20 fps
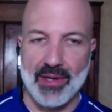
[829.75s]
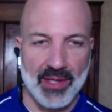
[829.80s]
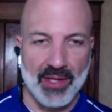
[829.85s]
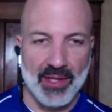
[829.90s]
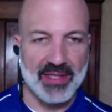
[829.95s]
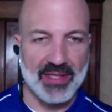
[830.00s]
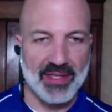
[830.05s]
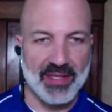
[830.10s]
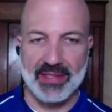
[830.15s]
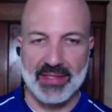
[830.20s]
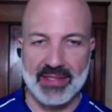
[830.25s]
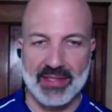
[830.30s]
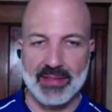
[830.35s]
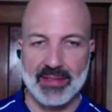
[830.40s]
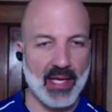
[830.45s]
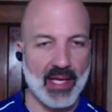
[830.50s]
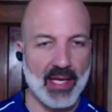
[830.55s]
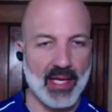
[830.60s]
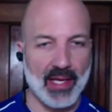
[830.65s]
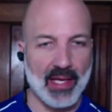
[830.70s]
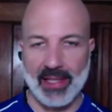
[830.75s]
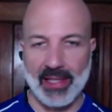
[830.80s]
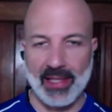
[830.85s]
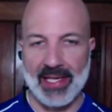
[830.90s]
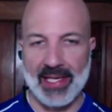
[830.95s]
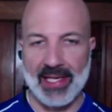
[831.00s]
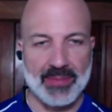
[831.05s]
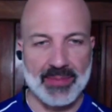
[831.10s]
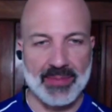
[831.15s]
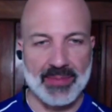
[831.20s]
Just know that this,
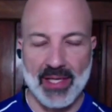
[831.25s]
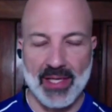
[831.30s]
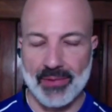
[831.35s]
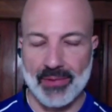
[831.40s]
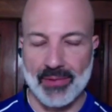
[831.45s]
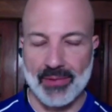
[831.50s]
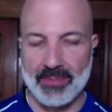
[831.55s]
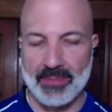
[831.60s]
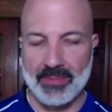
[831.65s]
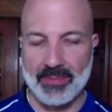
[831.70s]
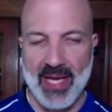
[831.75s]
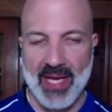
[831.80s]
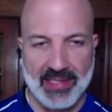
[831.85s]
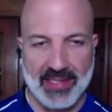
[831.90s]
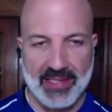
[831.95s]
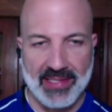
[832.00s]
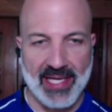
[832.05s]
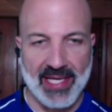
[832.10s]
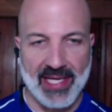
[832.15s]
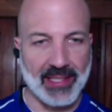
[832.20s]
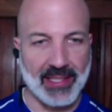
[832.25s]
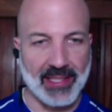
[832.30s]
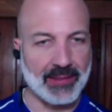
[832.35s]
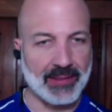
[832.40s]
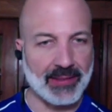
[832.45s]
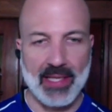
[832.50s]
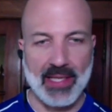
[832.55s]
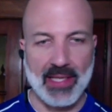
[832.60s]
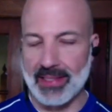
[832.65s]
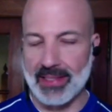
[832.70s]
uh, again, has been a really
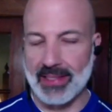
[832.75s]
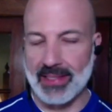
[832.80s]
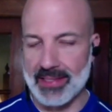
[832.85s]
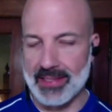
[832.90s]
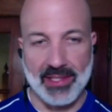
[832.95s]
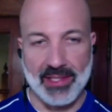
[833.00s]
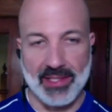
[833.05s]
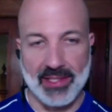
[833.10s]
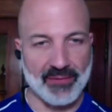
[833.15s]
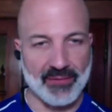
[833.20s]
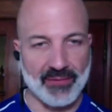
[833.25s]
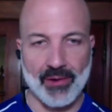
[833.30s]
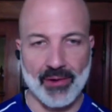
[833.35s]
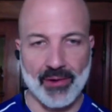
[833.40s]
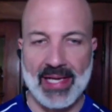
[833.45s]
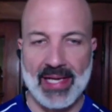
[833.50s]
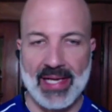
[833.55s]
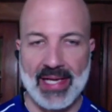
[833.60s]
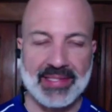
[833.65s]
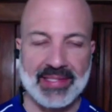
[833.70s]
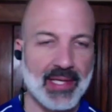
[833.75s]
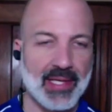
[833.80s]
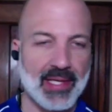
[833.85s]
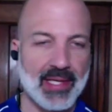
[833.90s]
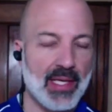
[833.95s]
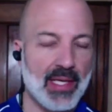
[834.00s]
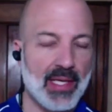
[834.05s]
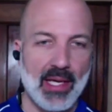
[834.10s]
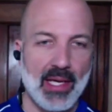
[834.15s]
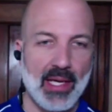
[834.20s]
painstaking uh, decision for
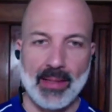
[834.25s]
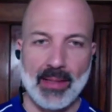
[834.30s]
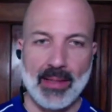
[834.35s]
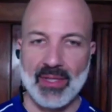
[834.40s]
us.